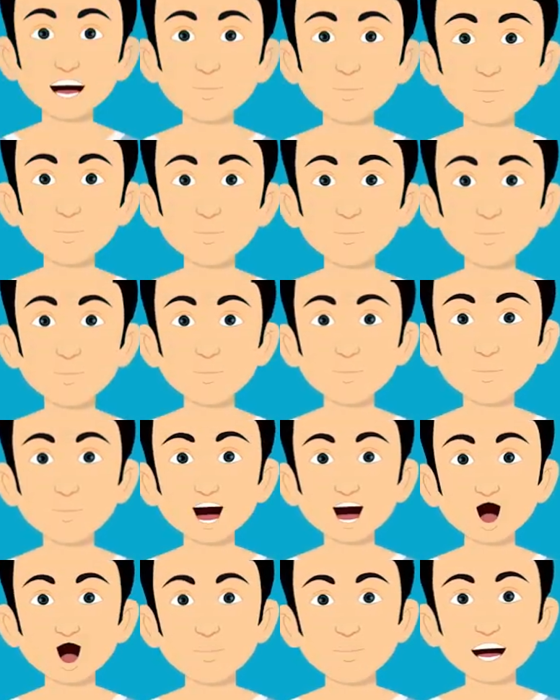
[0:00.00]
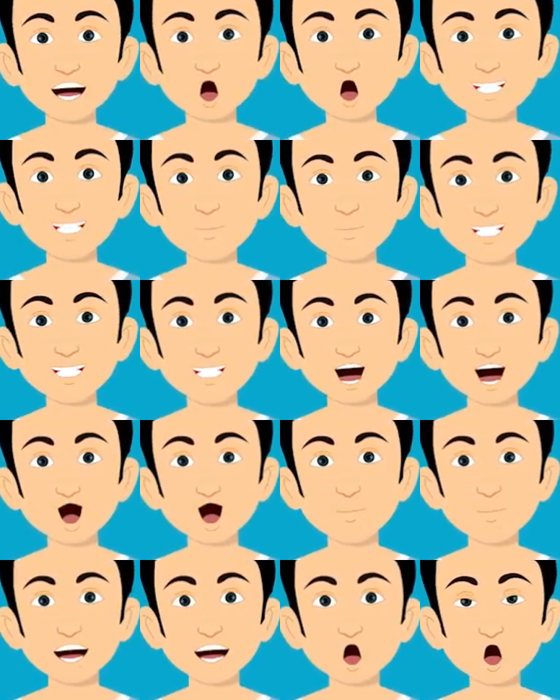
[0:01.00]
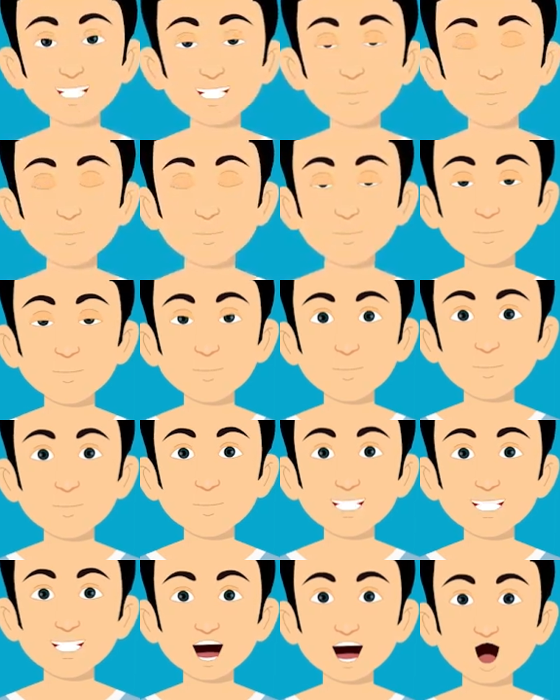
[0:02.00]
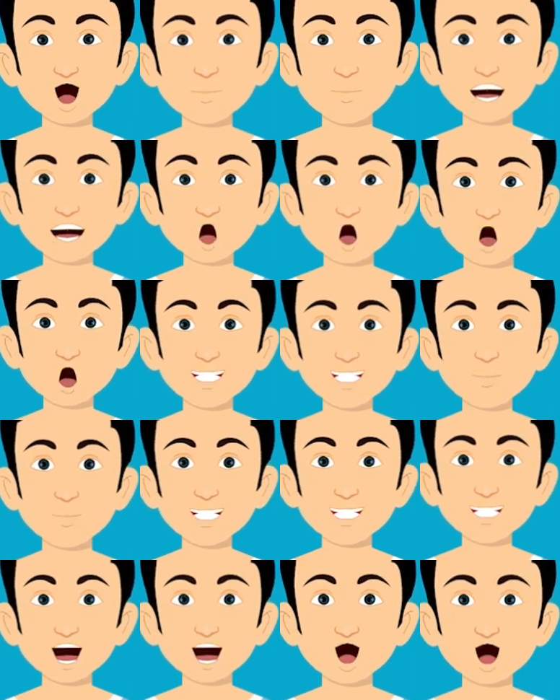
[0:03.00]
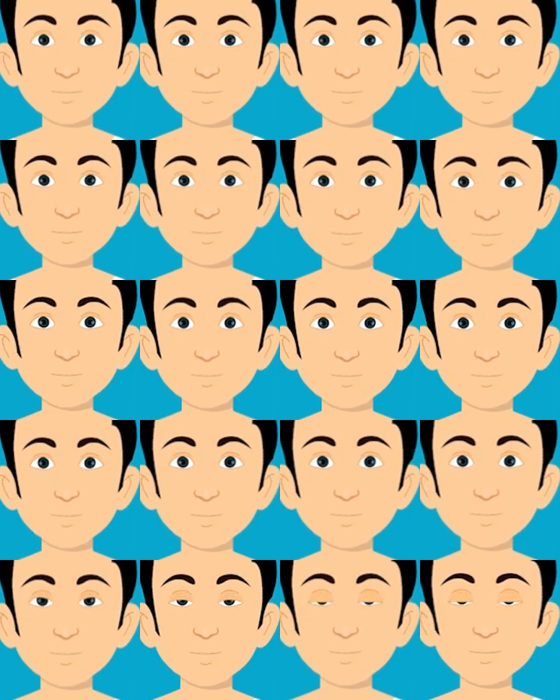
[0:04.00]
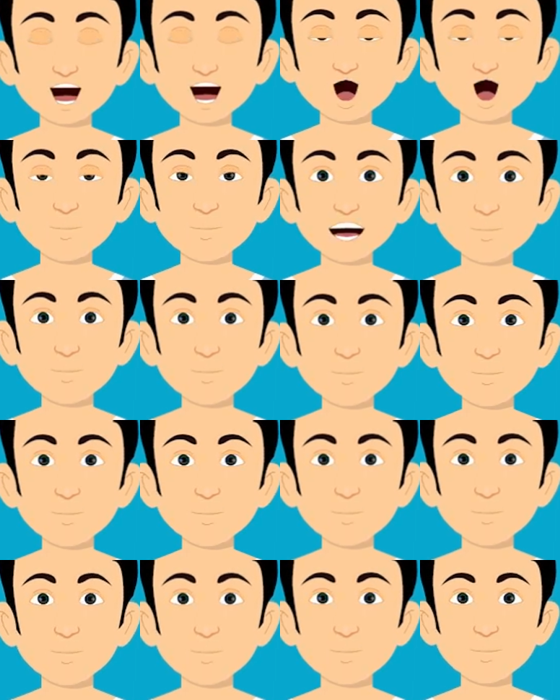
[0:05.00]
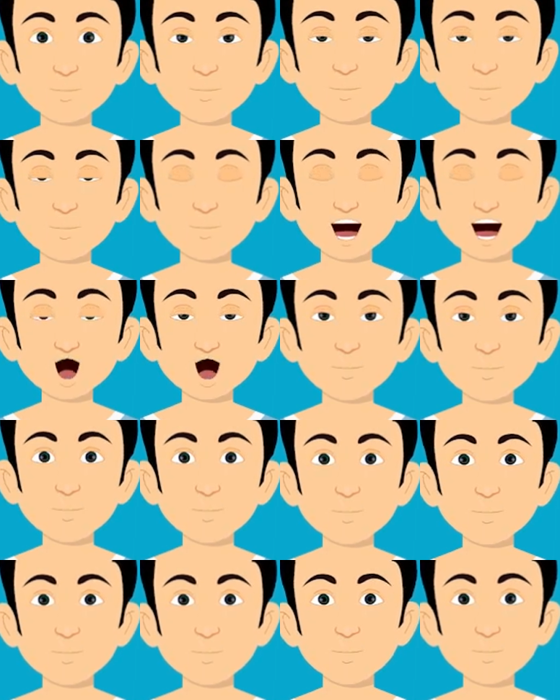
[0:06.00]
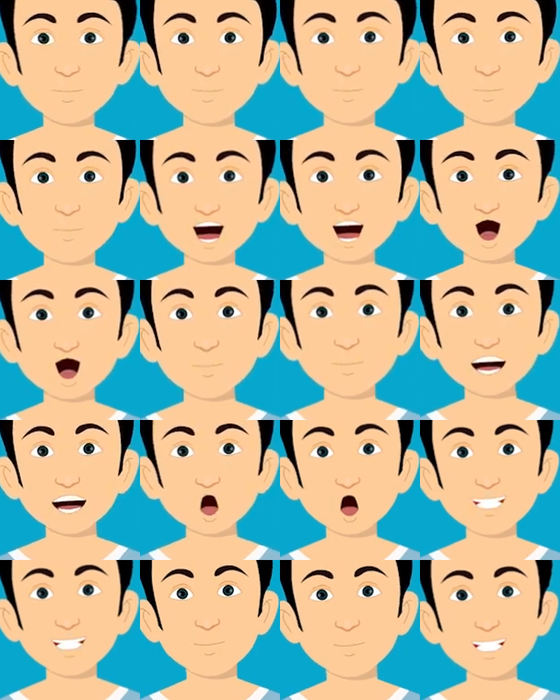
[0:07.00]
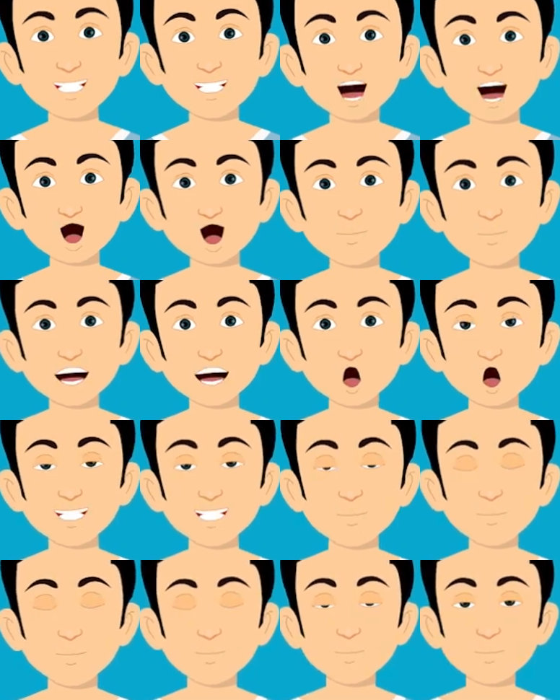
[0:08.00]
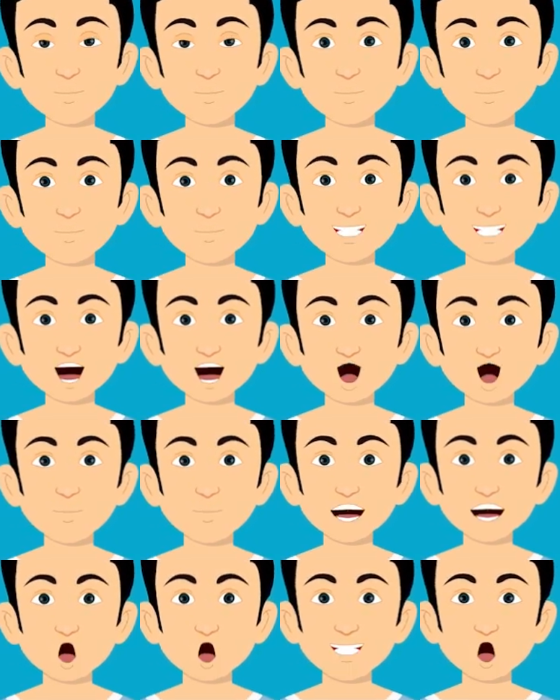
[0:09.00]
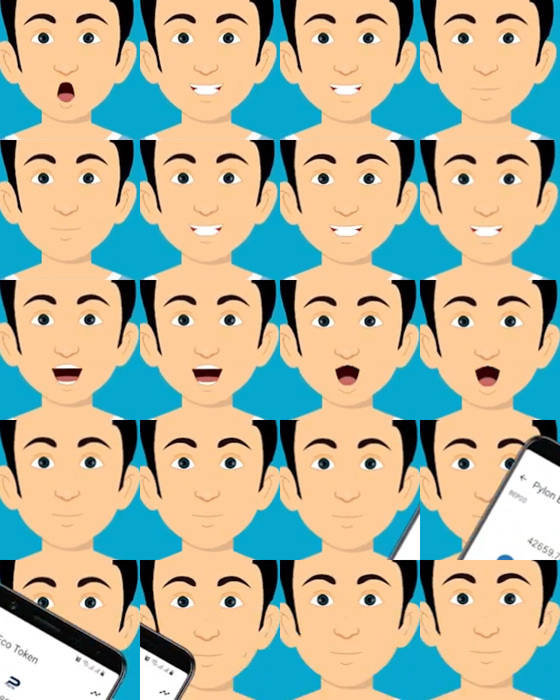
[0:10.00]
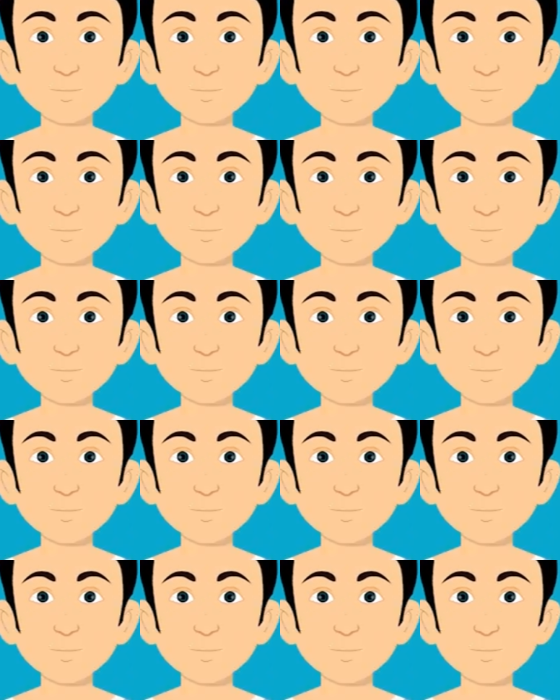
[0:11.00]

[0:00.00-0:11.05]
that first. Let's continue with the topic. The ways of getting high rewards from the pylon ecosystem. Purchasing and holding PETN, Pylon Eco Token.